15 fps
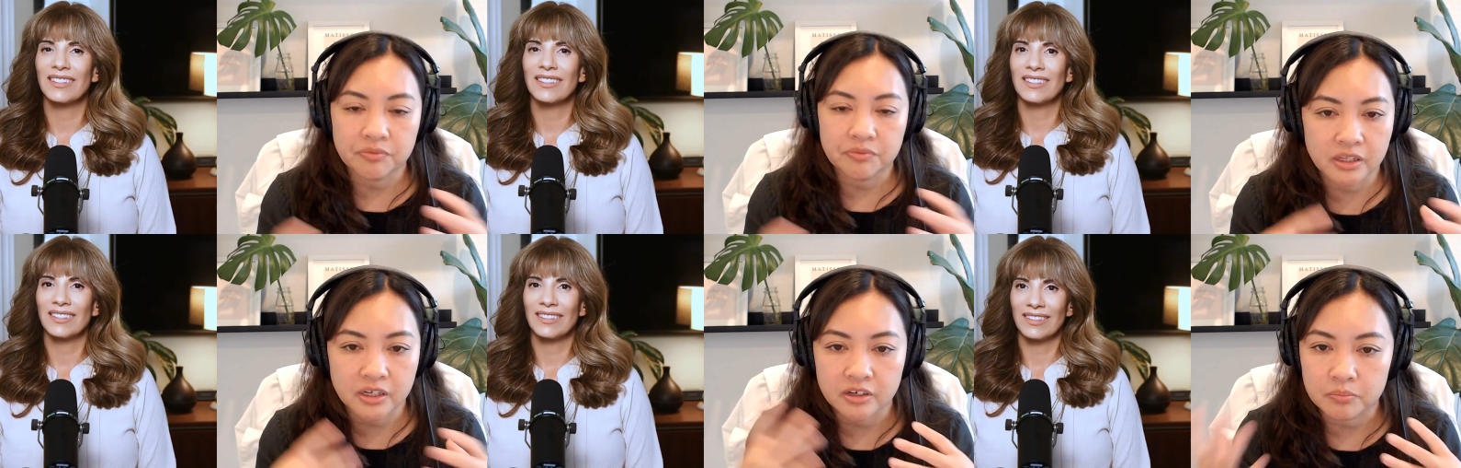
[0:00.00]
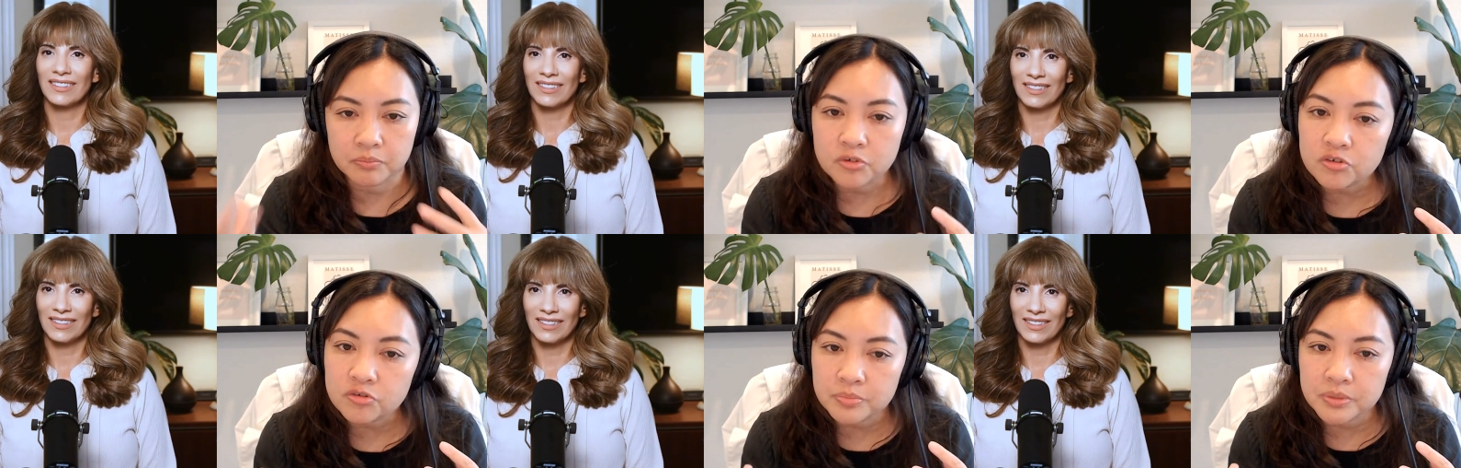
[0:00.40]
Speaker 1: a lot of
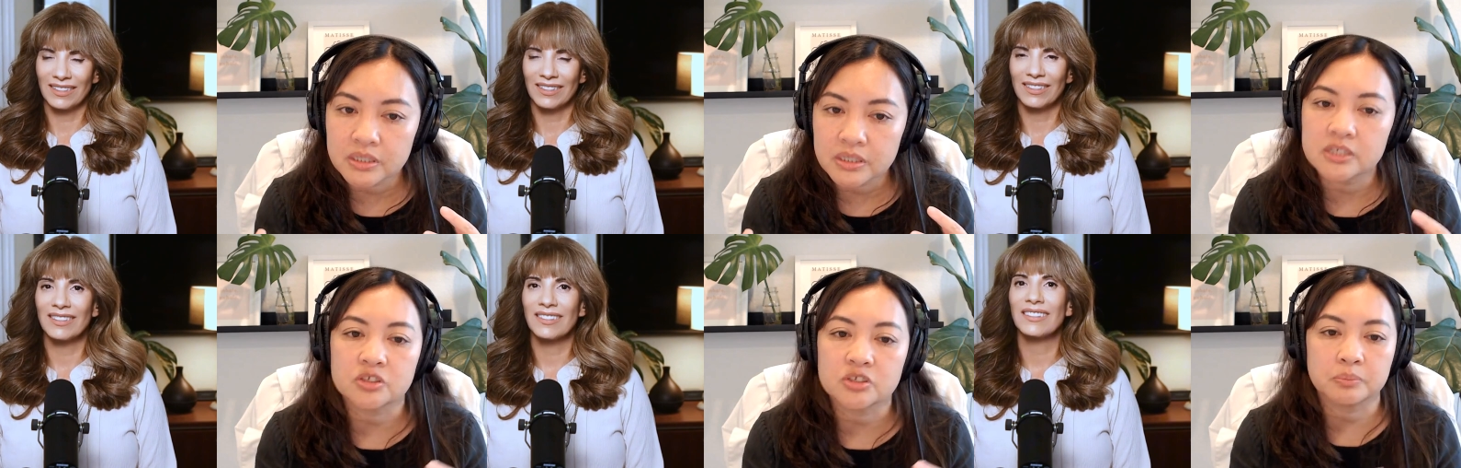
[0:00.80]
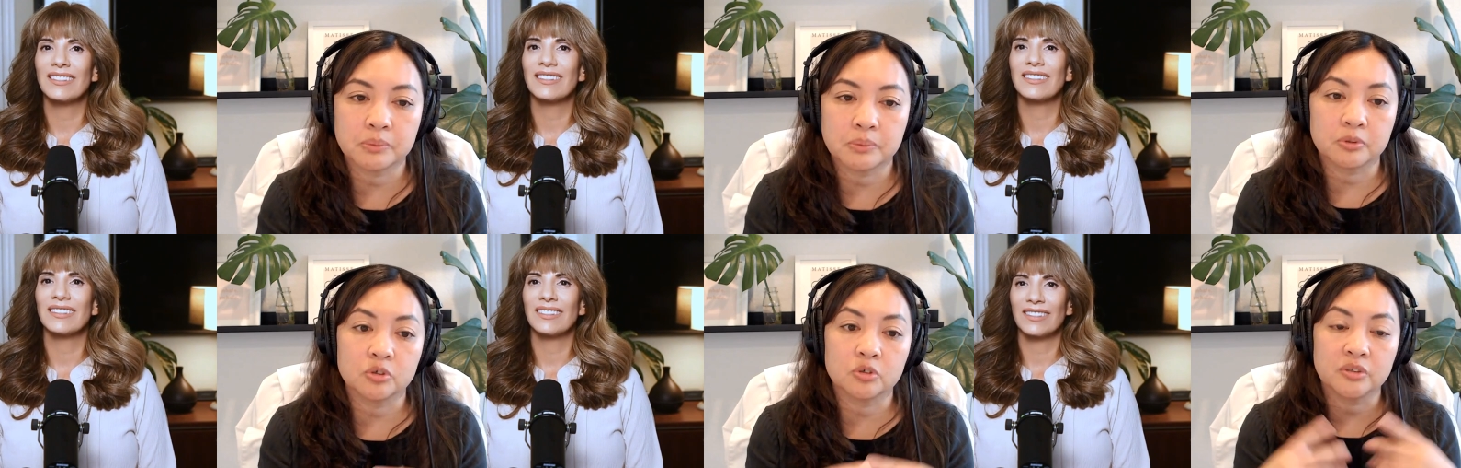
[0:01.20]
movements or
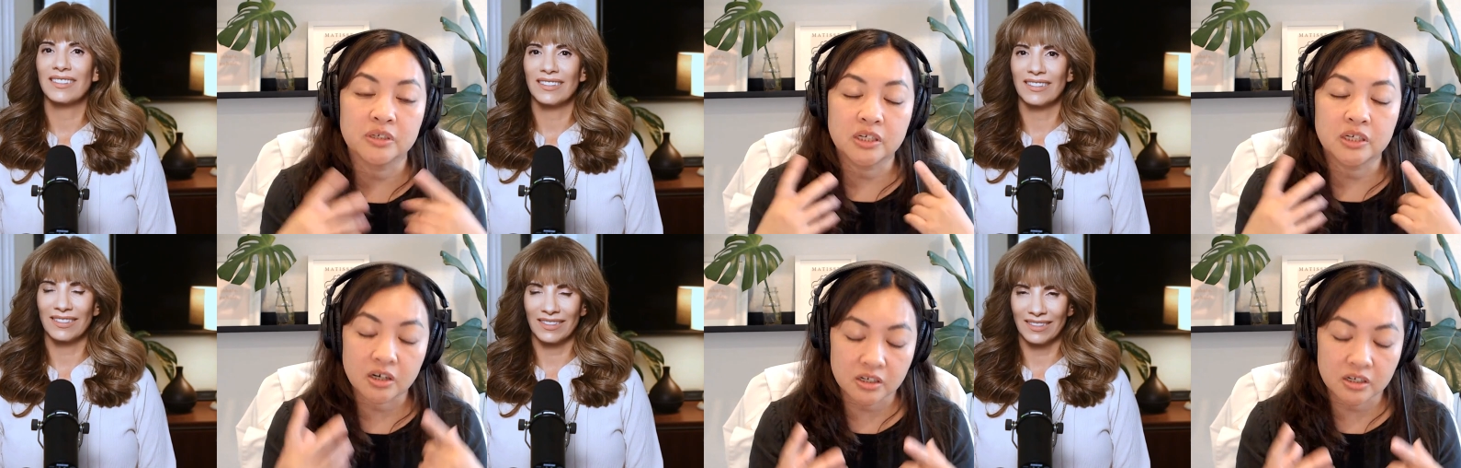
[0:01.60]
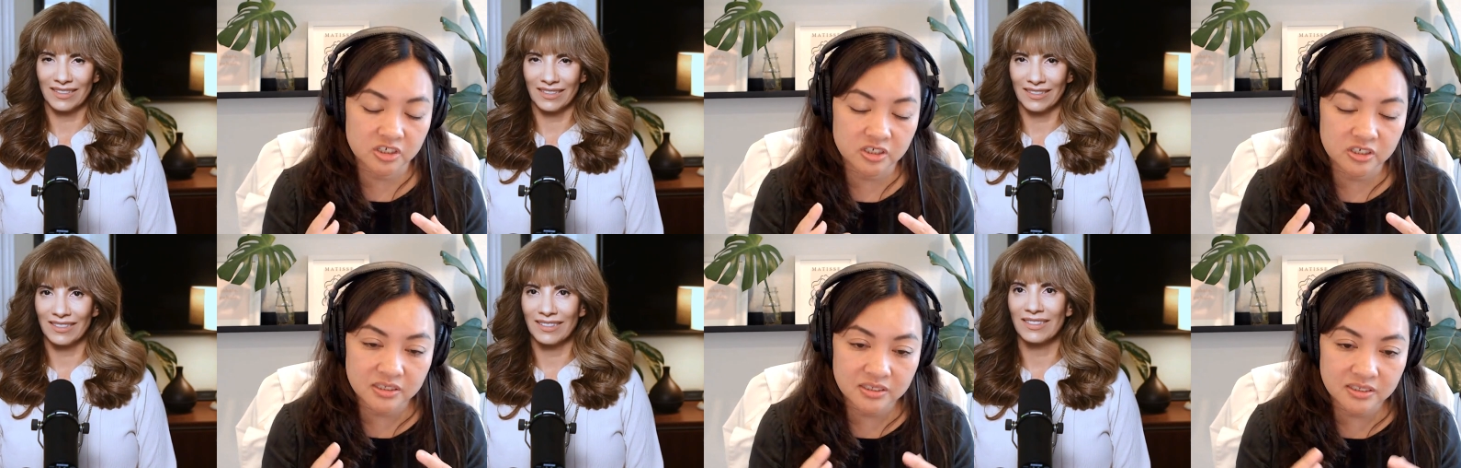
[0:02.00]
people who need
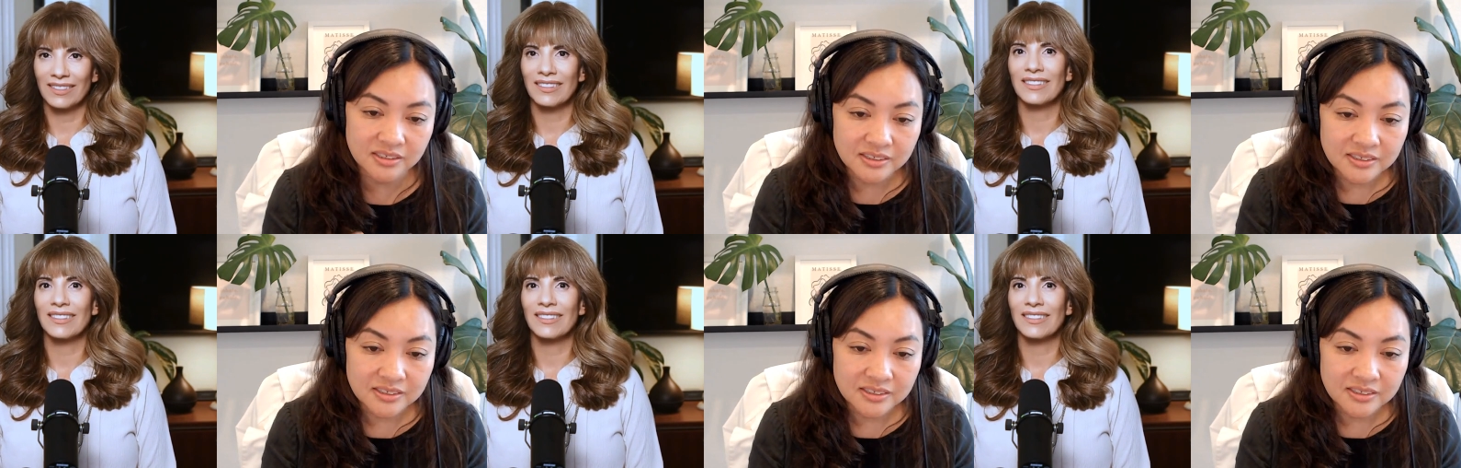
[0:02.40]
oxygen.